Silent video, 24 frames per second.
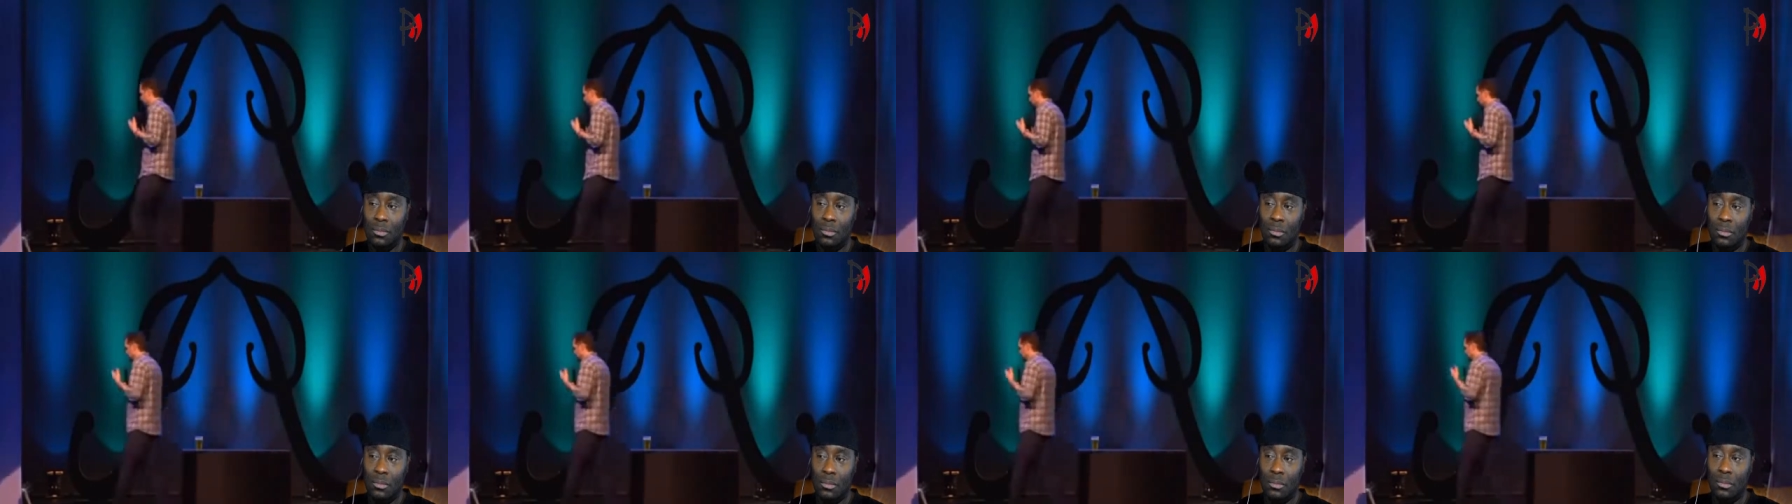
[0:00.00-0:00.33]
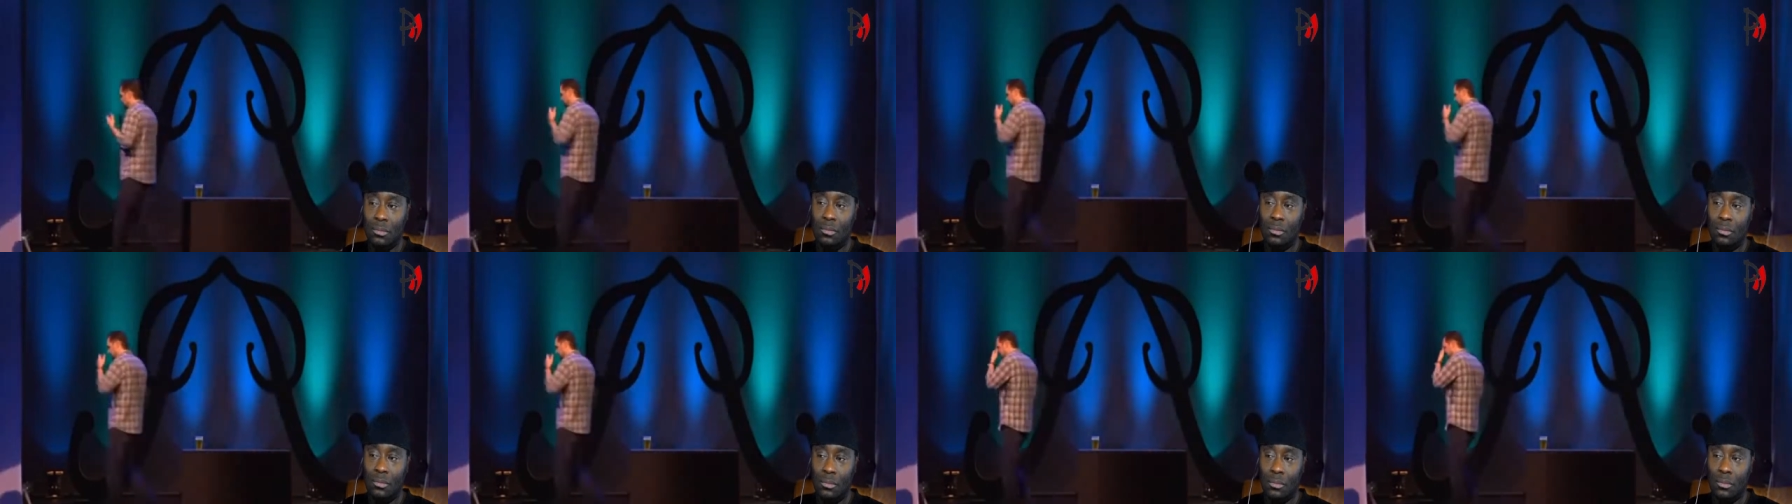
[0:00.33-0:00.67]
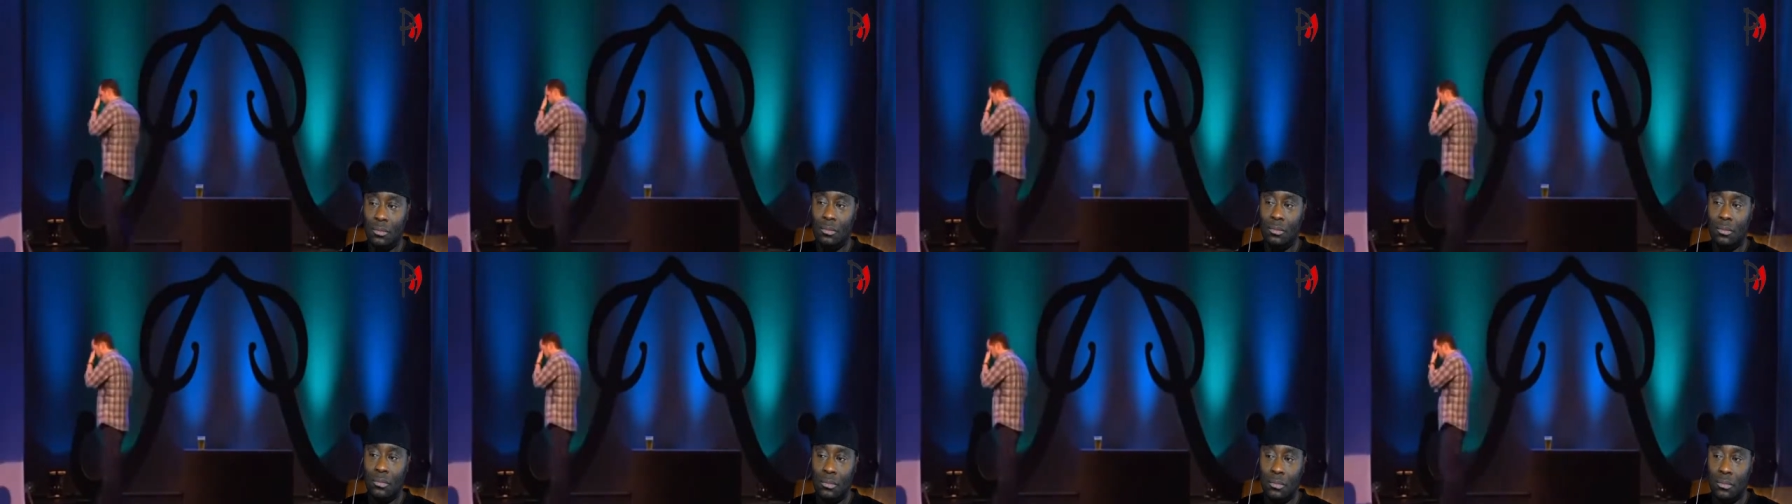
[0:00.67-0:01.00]
I was
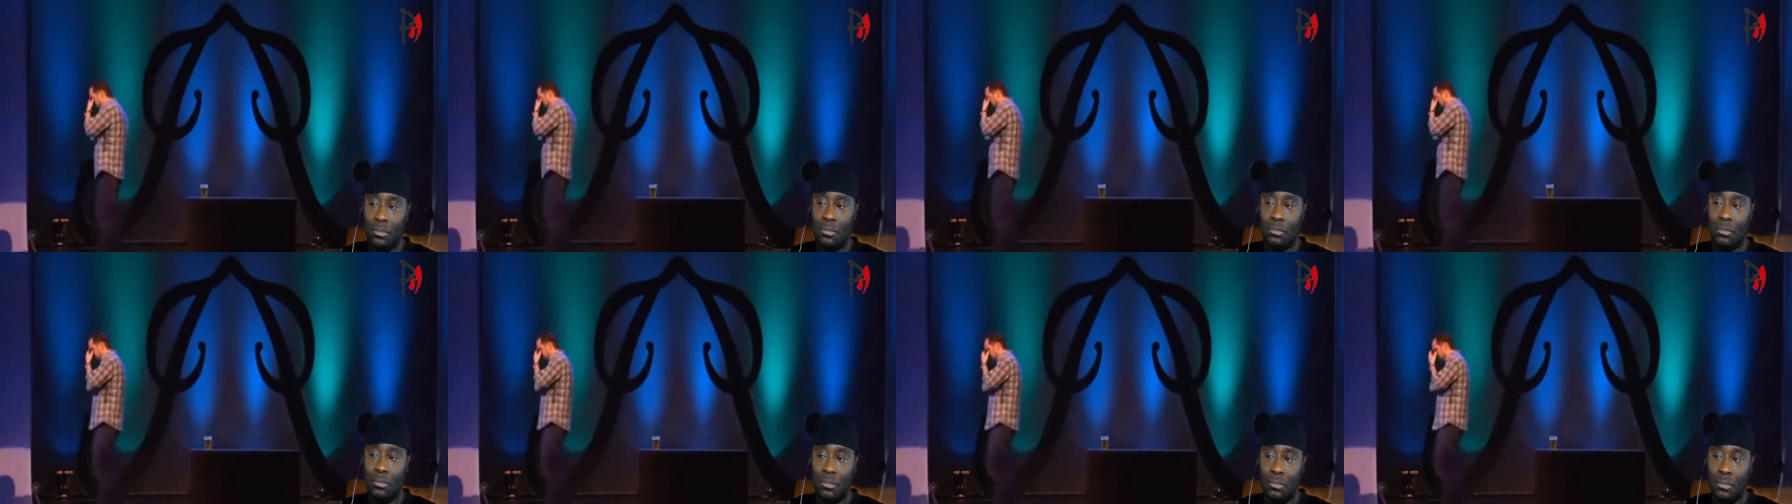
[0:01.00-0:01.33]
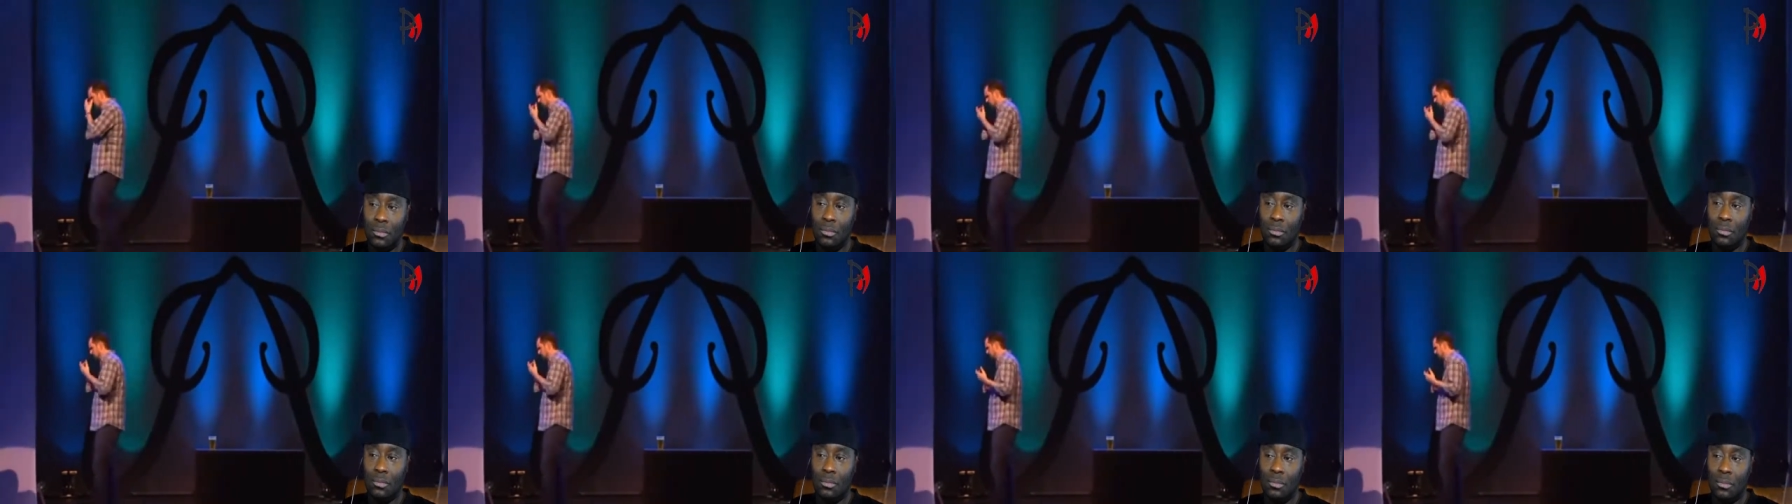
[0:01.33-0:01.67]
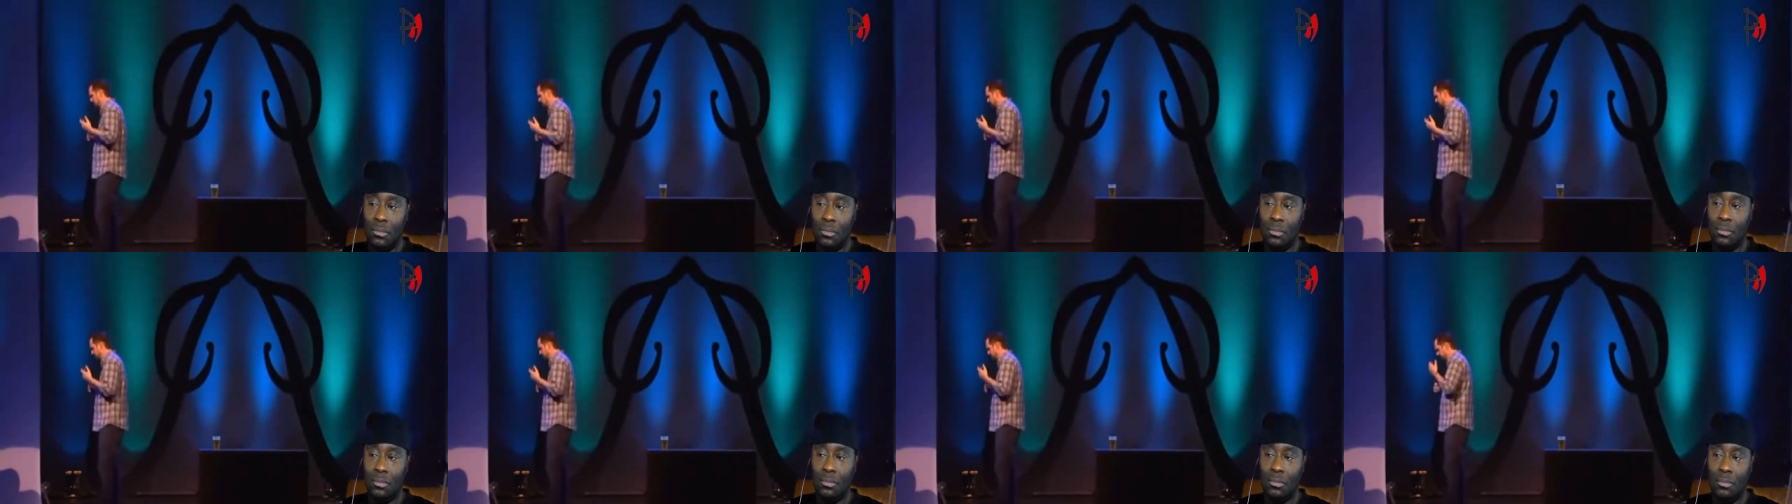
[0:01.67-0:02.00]
fucking wiping my eyes
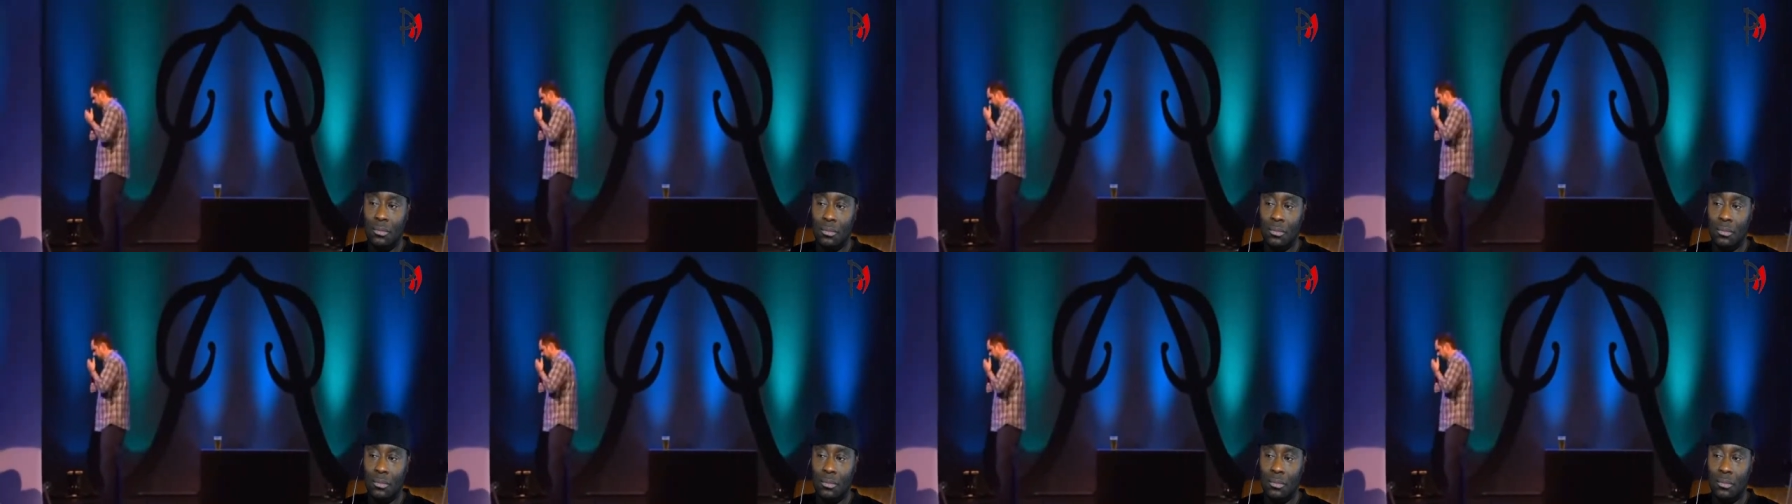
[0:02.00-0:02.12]
off.